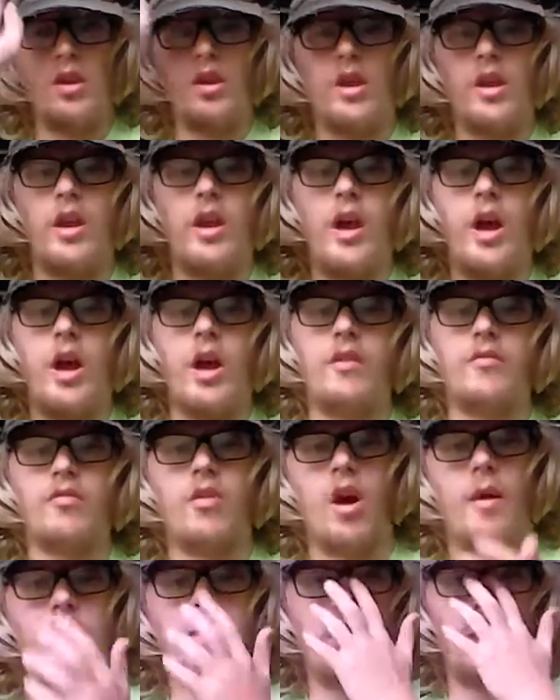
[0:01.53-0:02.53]
Hey guys,
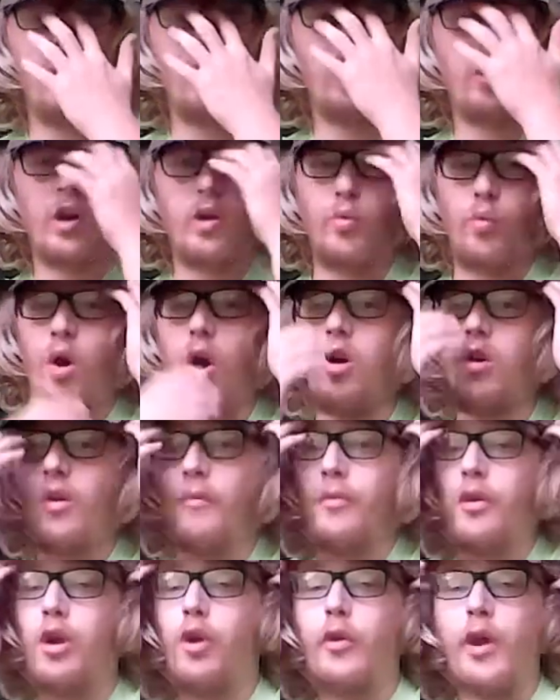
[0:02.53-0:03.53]
Robin here, and
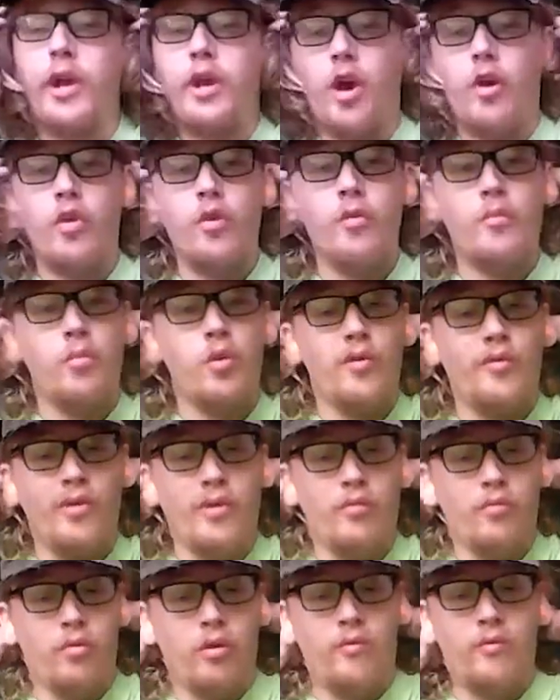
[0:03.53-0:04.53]
welcome to another
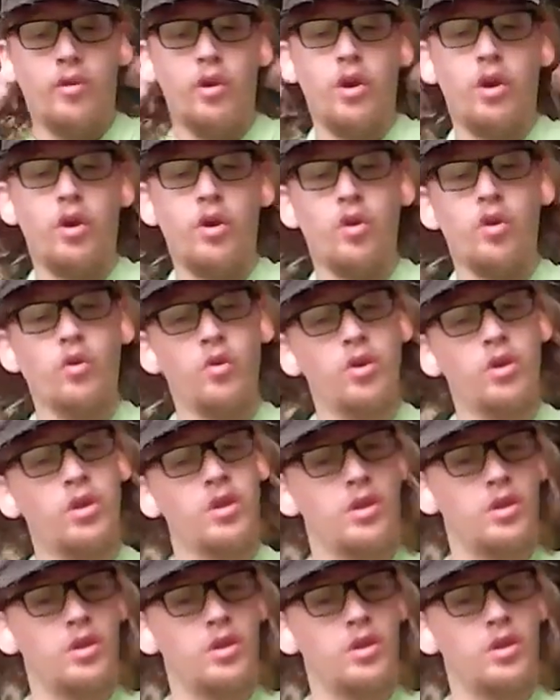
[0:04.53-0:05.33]
movie review.